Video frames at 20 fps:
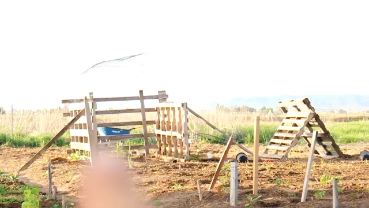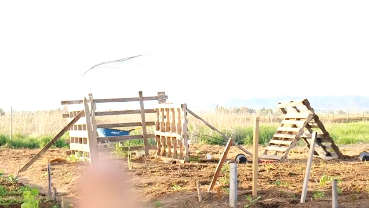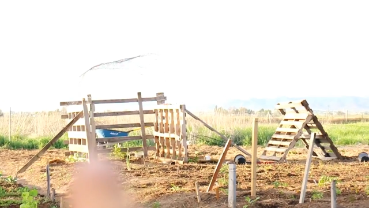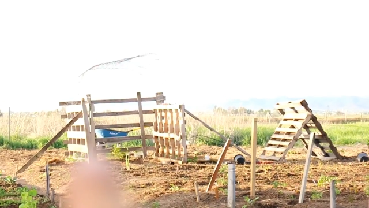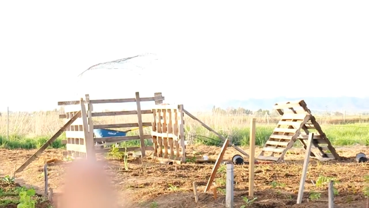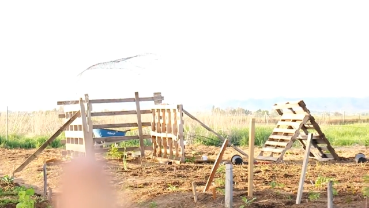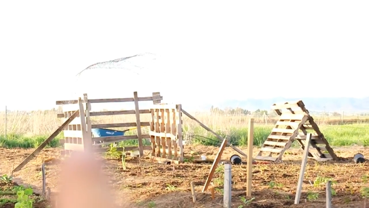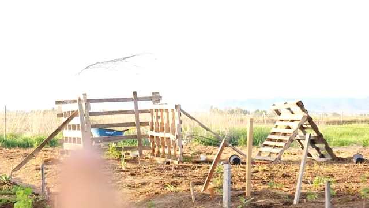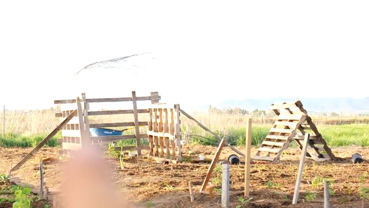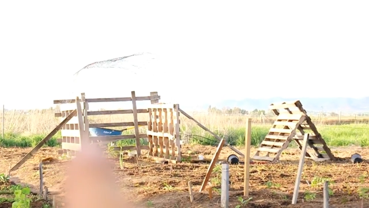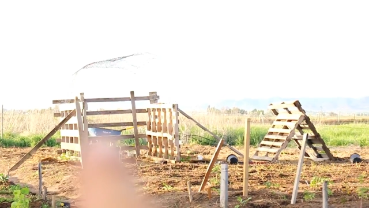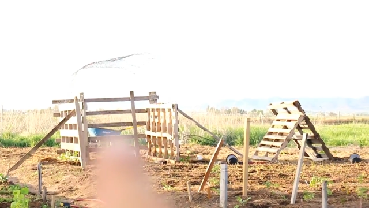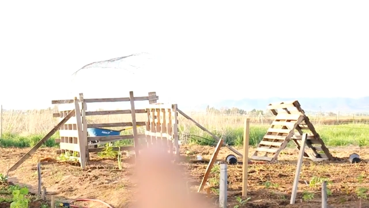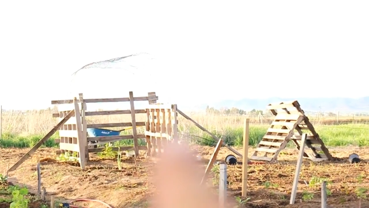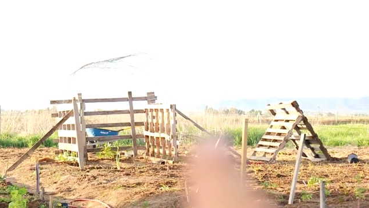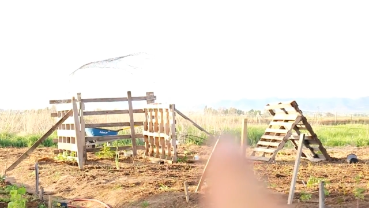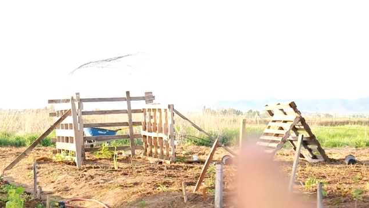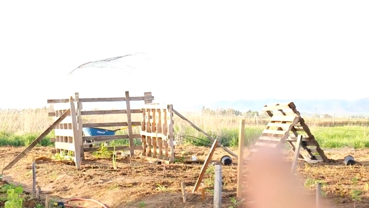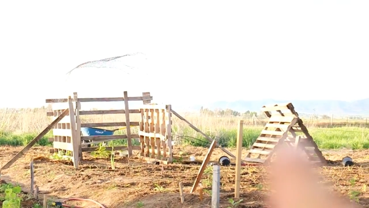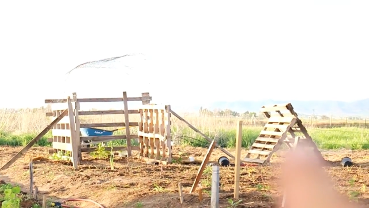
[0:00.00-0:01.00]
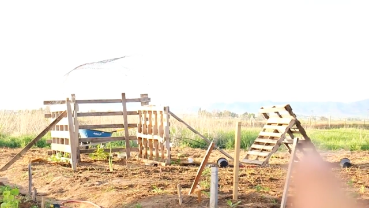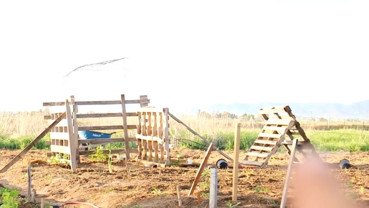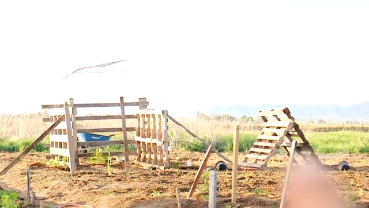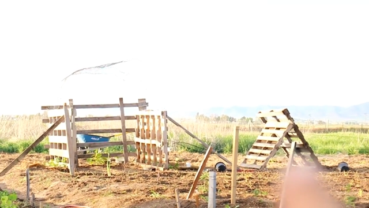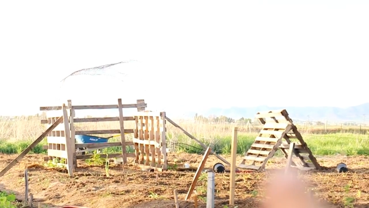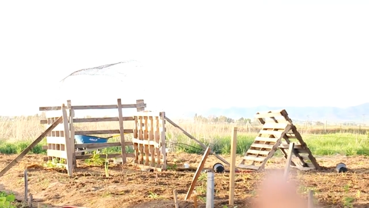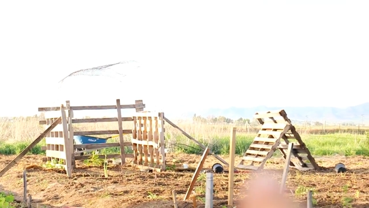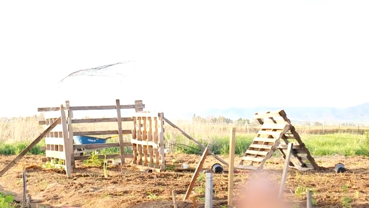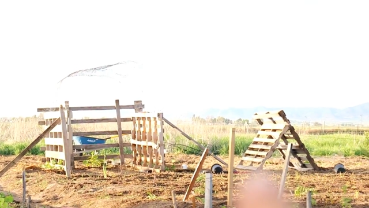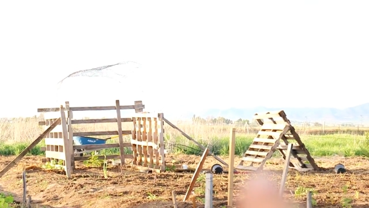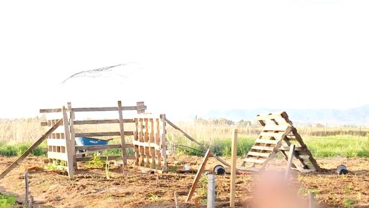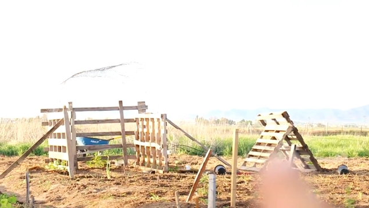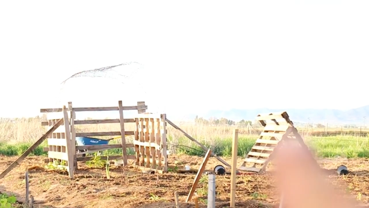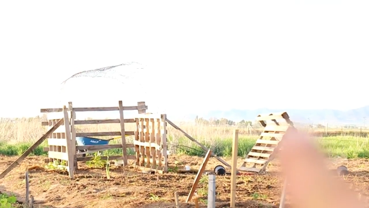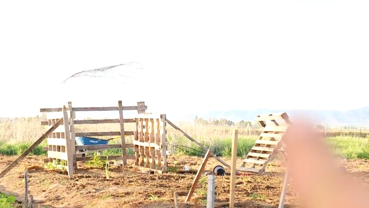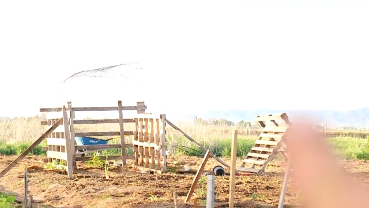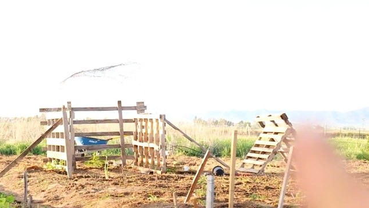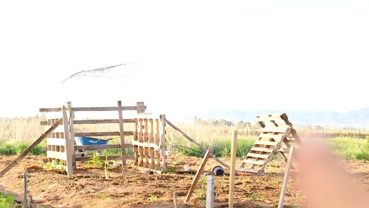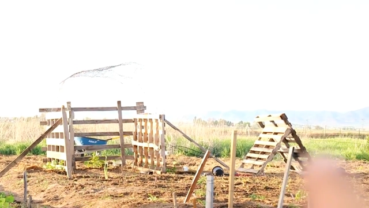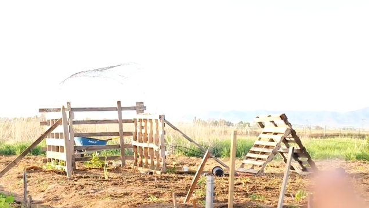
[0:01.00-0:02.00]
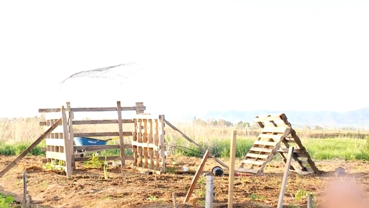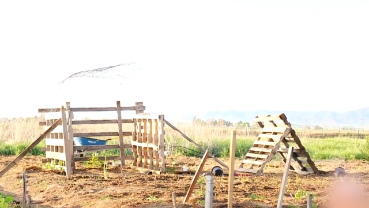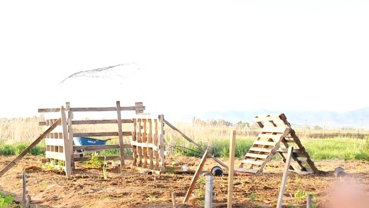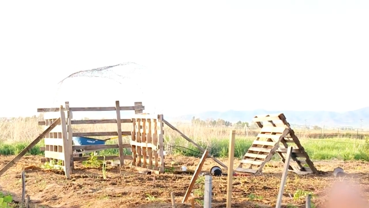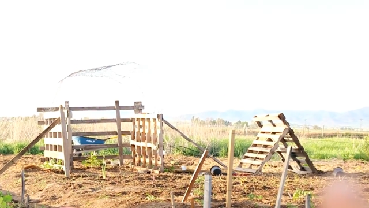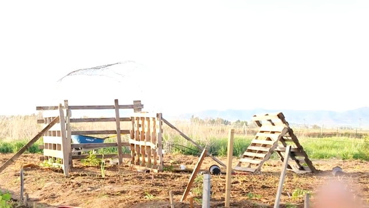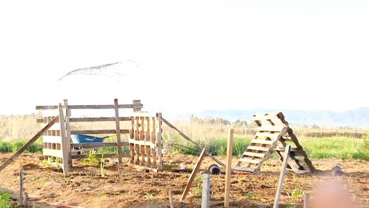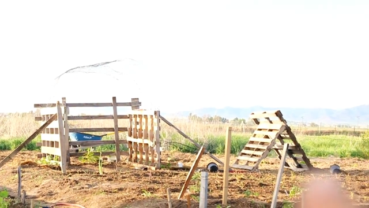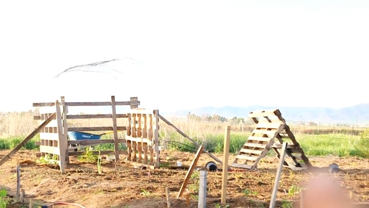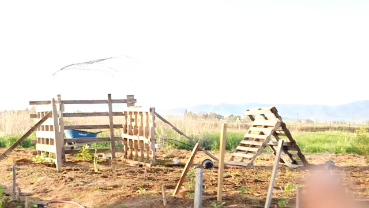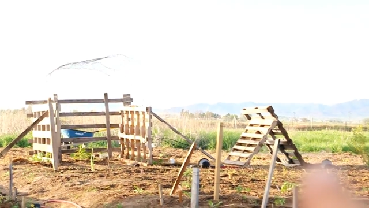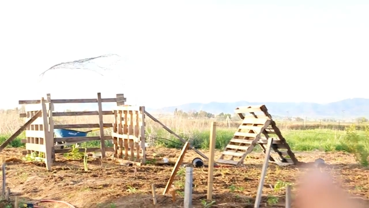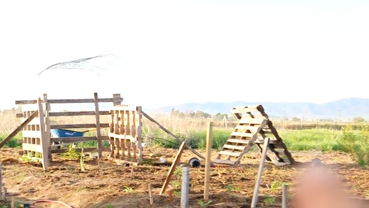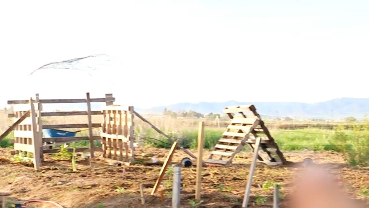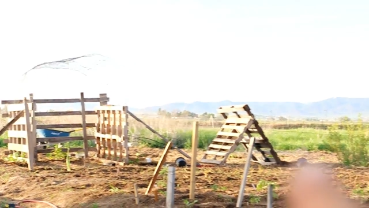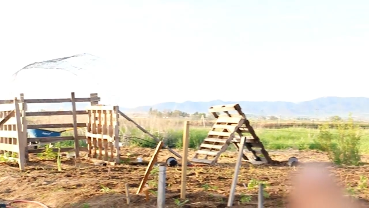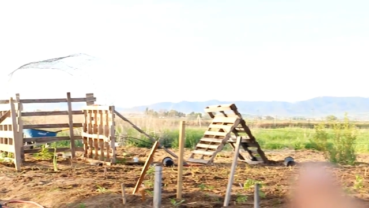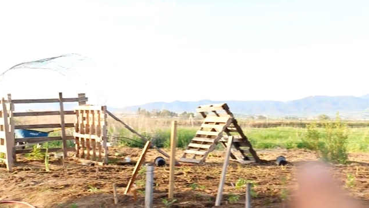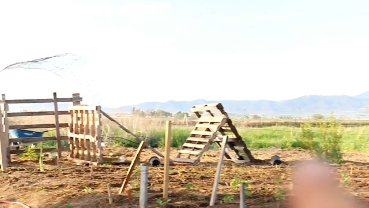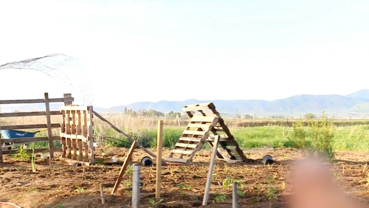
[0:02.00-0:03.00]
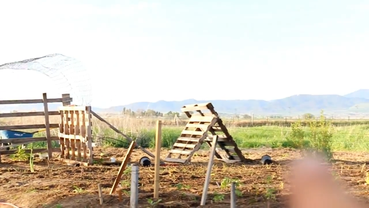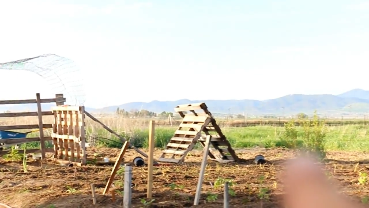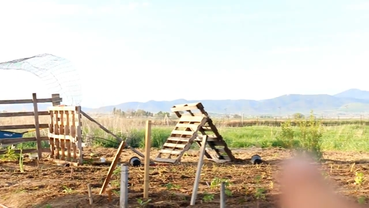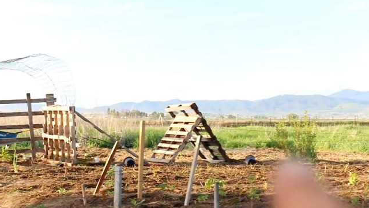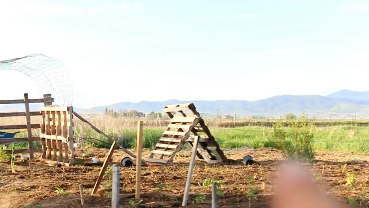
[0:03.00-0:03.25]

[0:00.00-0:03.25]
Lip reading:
Nobody's mouth can be seen.